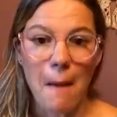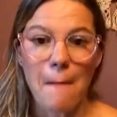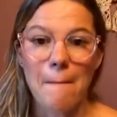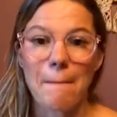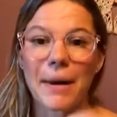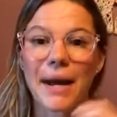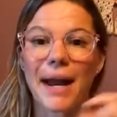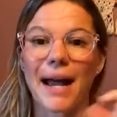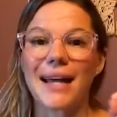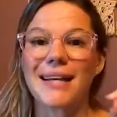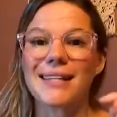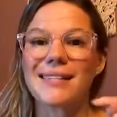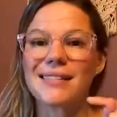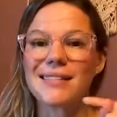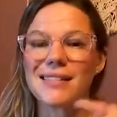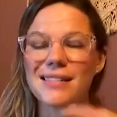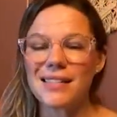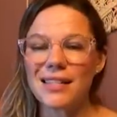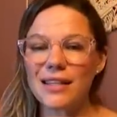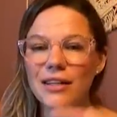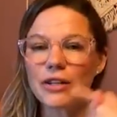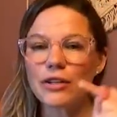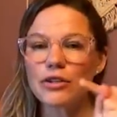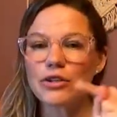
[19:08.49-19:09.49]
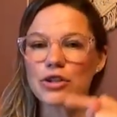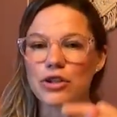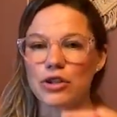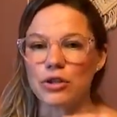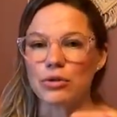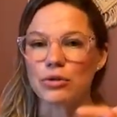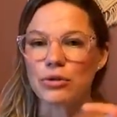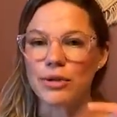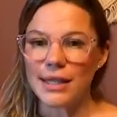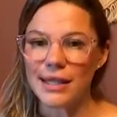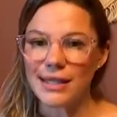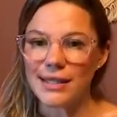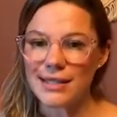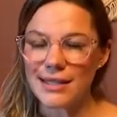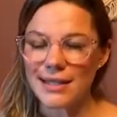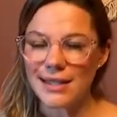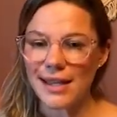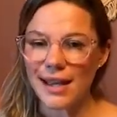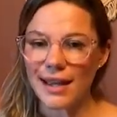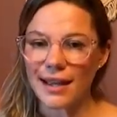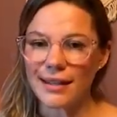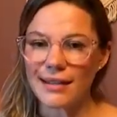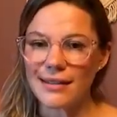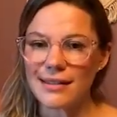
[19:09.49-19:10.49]
but I still do these
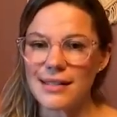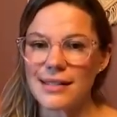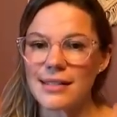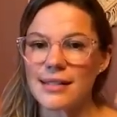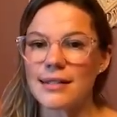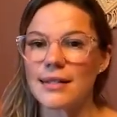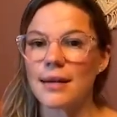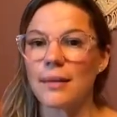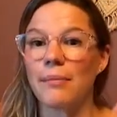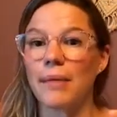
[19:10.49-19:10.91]
things to